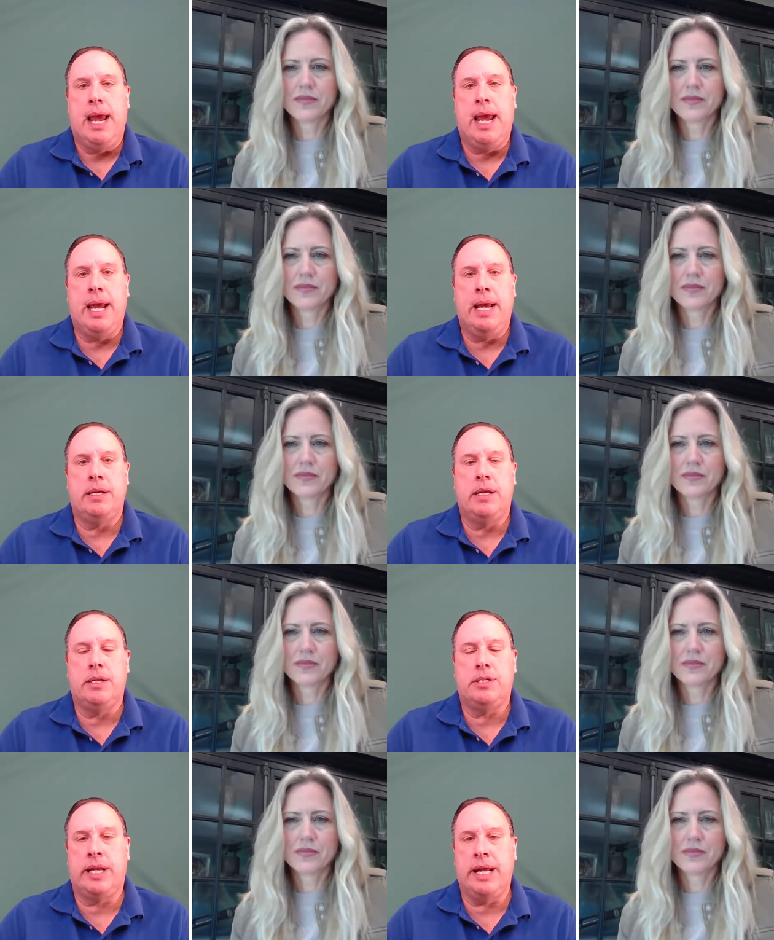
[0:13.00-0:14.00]
Speaker 1: And
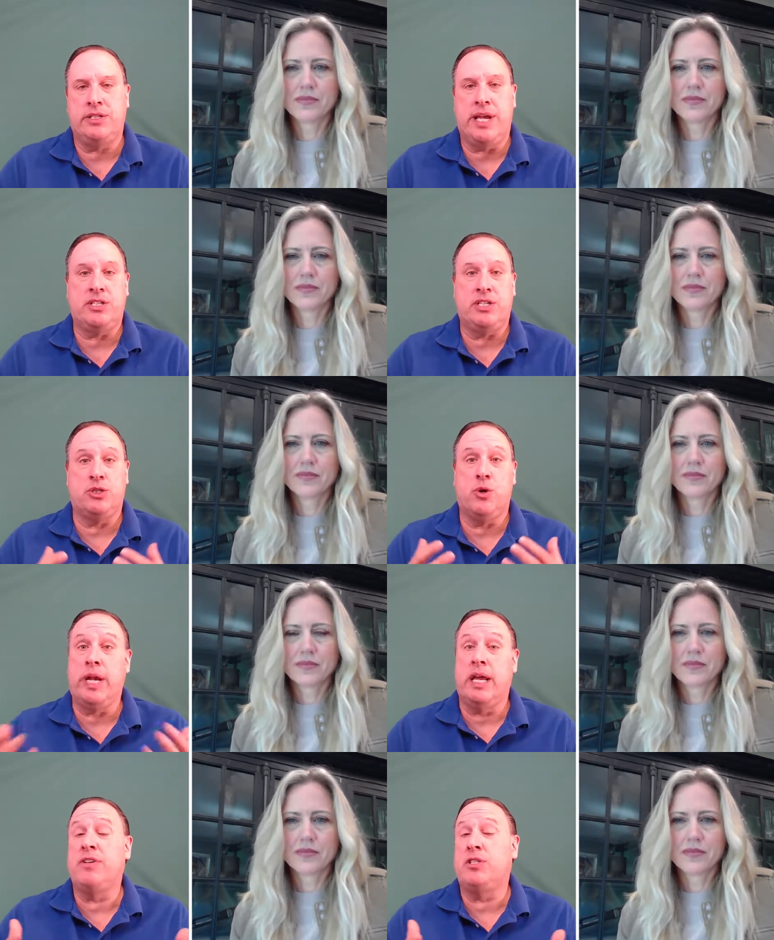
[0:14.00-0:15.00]
today's guest is
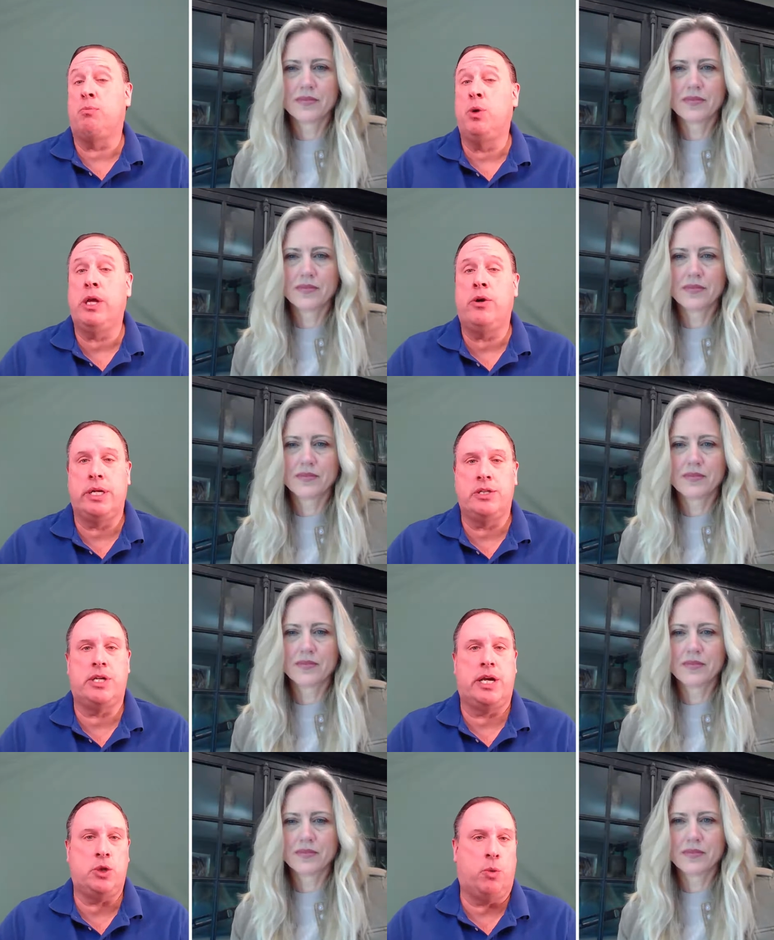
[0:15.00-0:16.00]
going to give us some really good
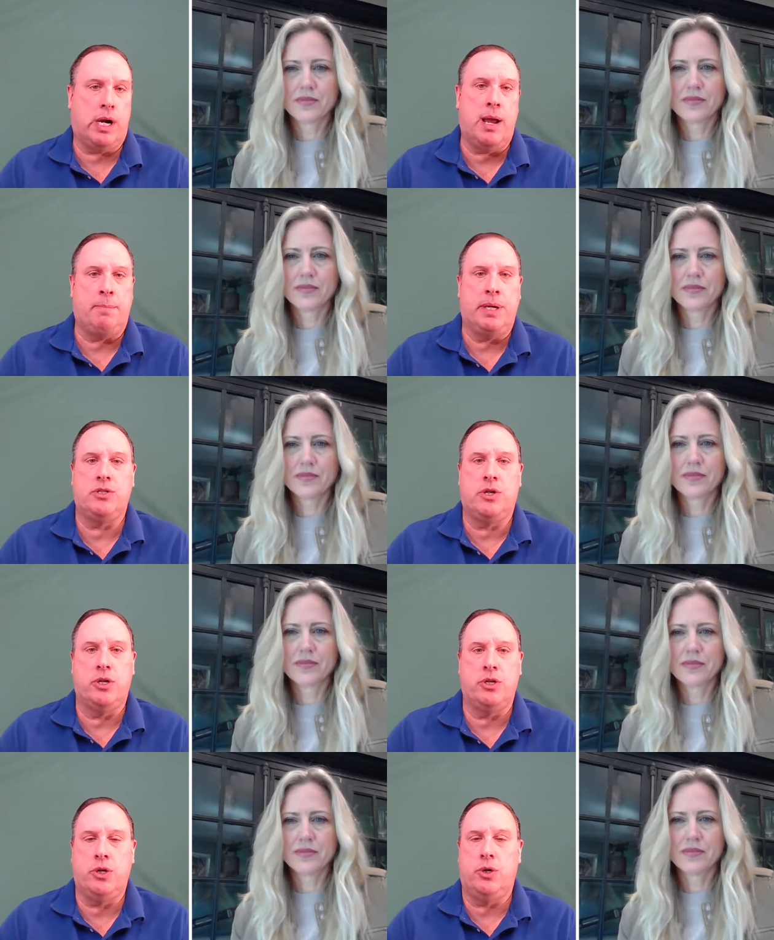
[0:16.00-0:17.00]
insight to what companies
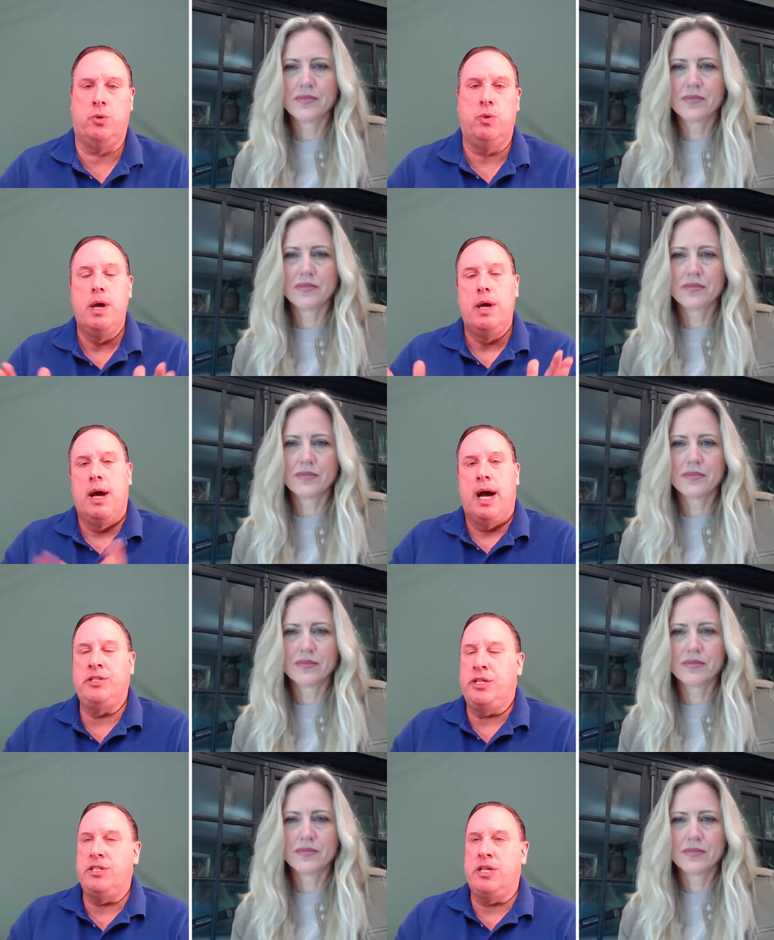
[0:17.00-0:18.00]
can do.
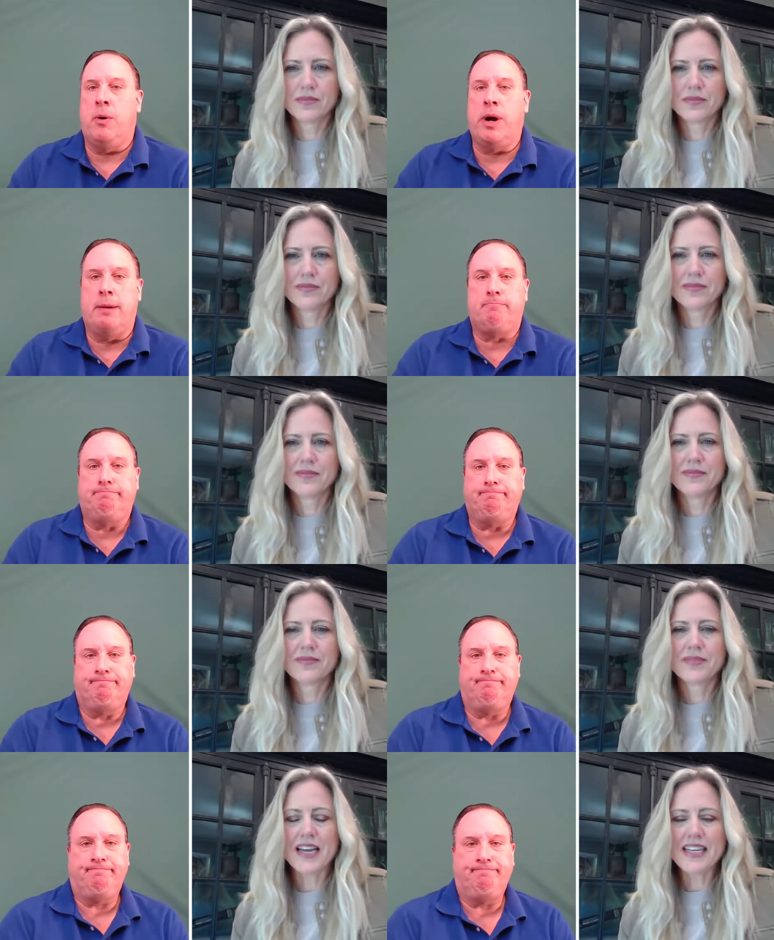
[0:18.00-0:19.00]
Hi, Stacy. How are you?
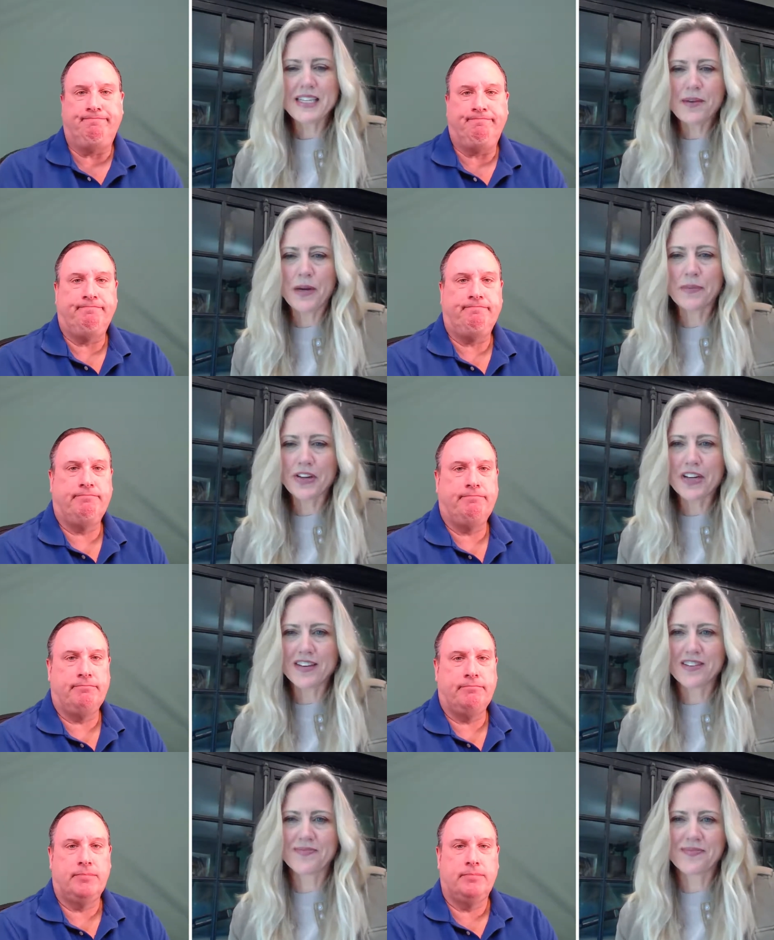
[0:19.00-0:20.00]
Speaker 2: Hey, Tim. I'm
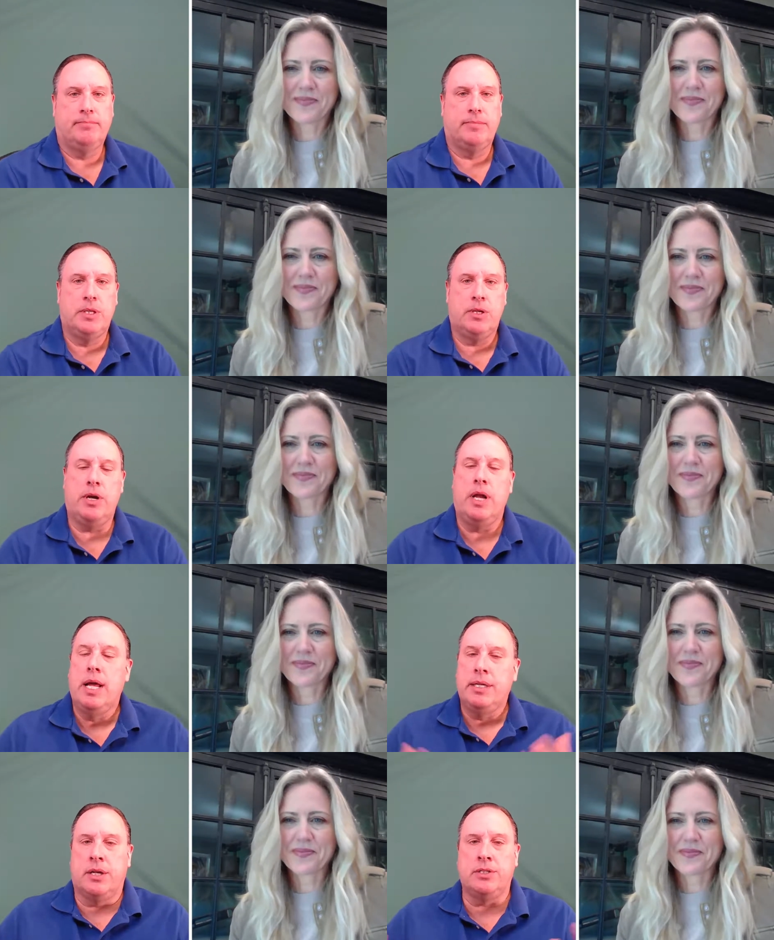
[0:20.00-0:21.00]
good.
Speaker 1: Good.
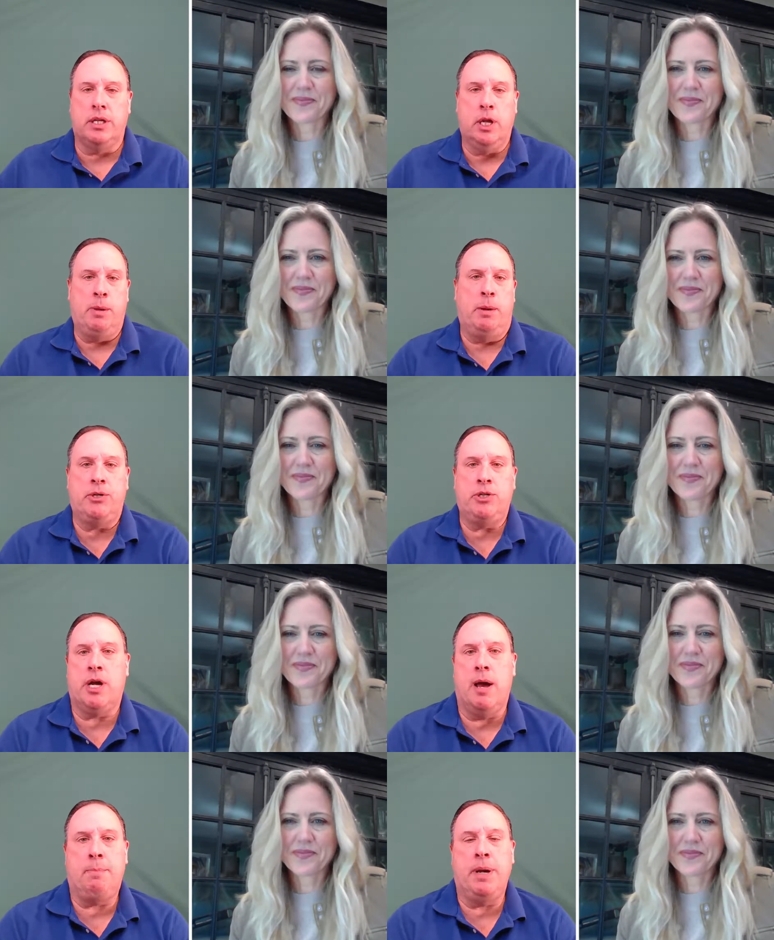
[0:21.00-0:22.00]
Tell us a little bit about
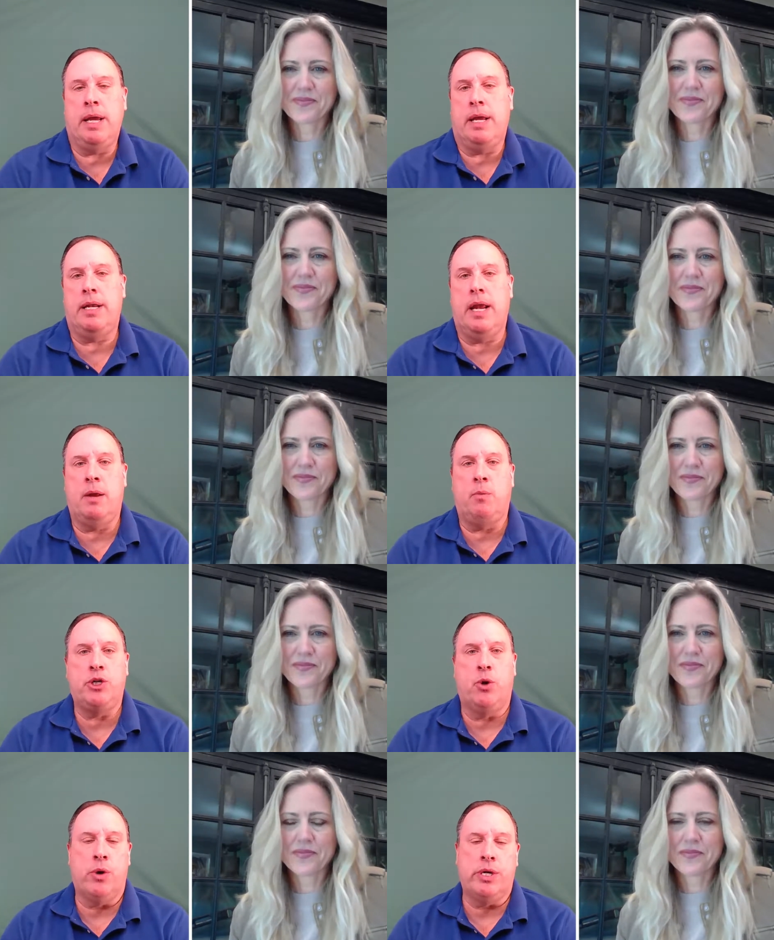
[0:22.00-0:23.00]
your company and, and
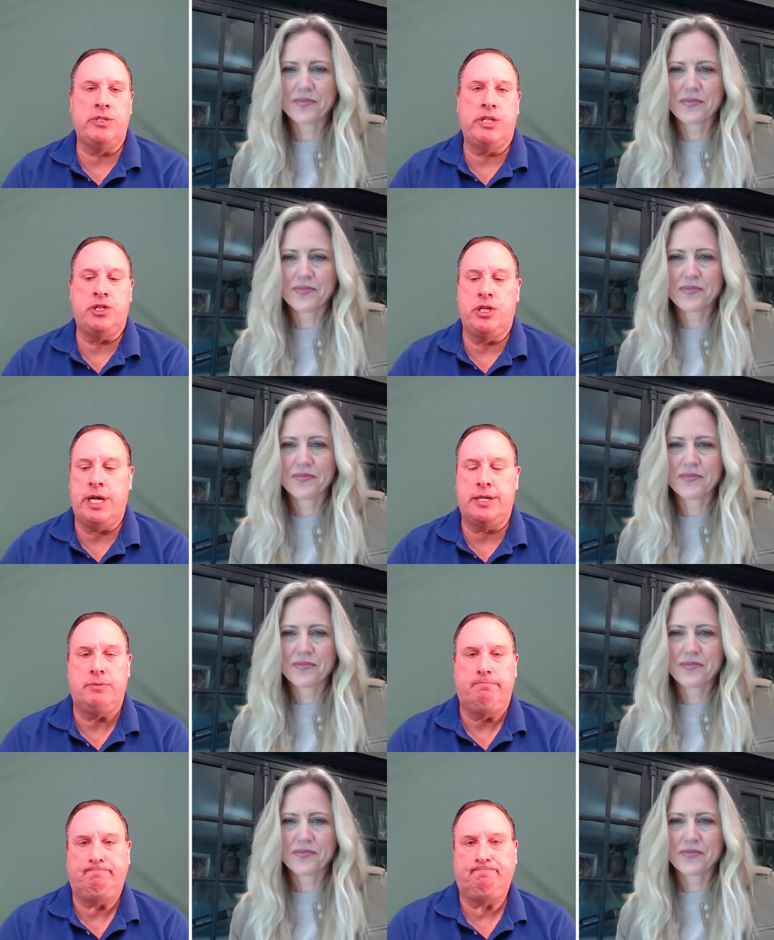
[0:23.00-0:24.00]
what your organization
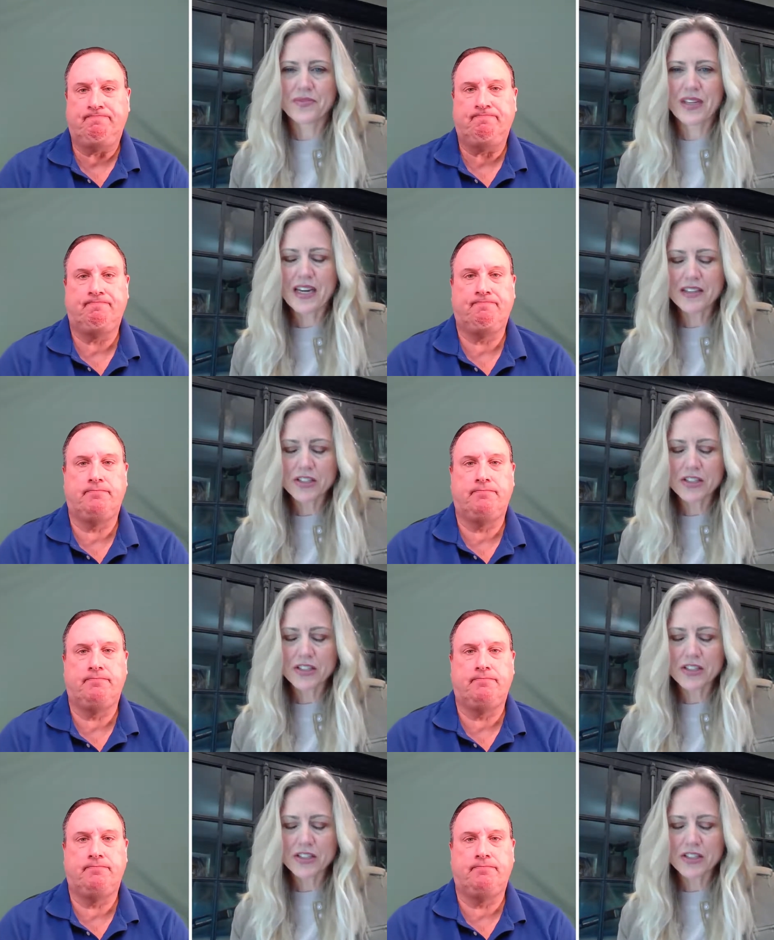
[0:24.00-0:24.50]
does.
Speaker 2: Yeah,